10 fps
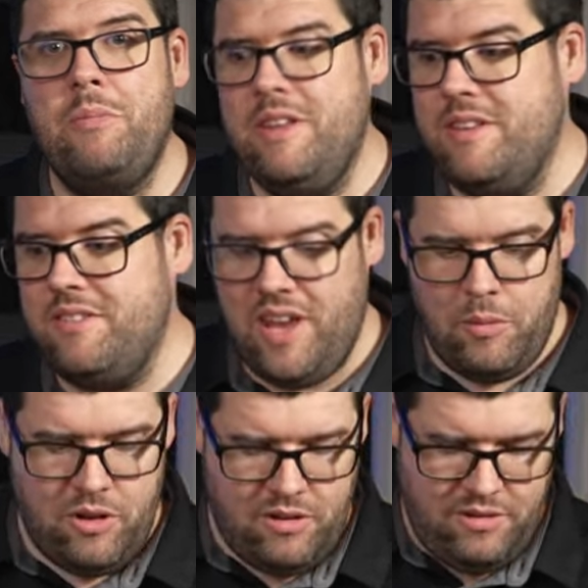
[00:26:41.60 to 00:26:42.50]
up eating the
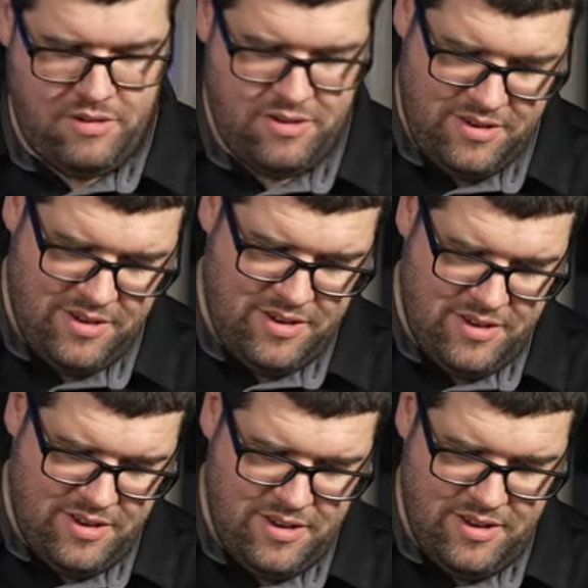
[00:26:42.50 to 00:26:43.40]
salmon.
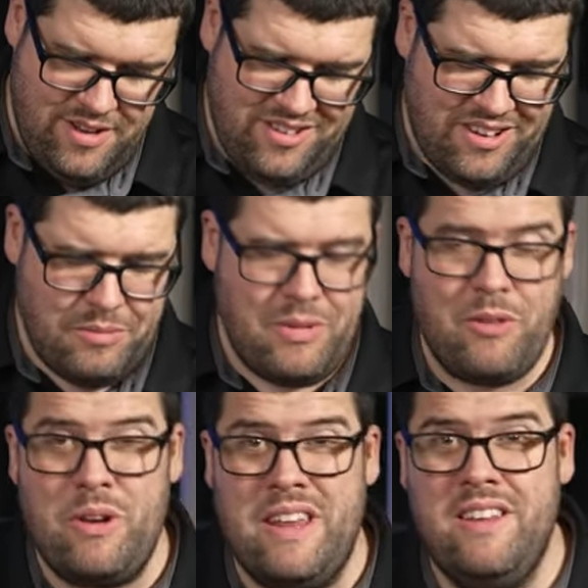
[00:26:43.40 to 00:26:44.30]
It's not something that
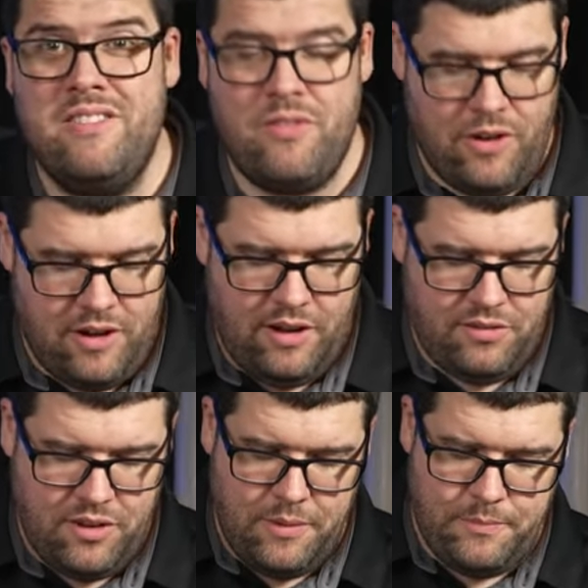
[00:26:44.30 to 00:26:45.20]
reheats very
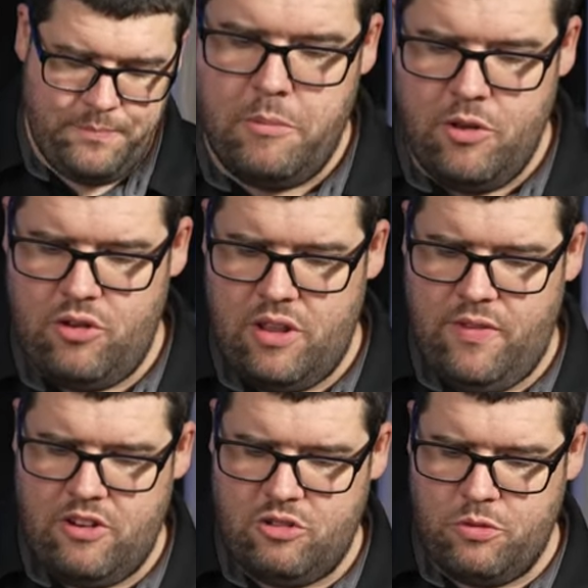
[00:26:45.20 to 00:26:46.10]
nicely gonna try the
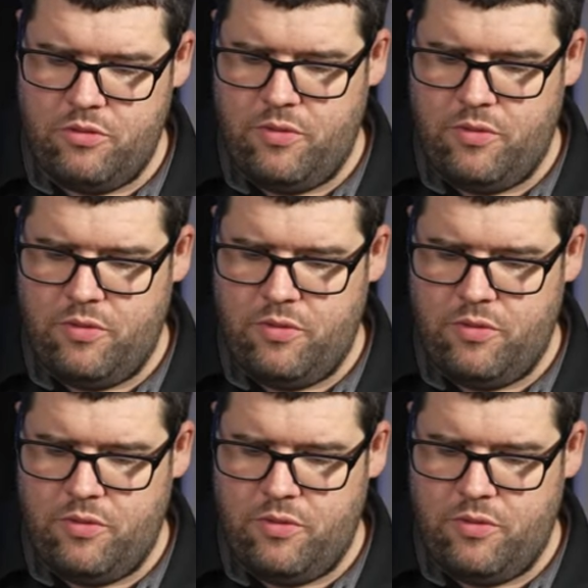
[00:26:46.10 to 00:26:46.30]
vegetables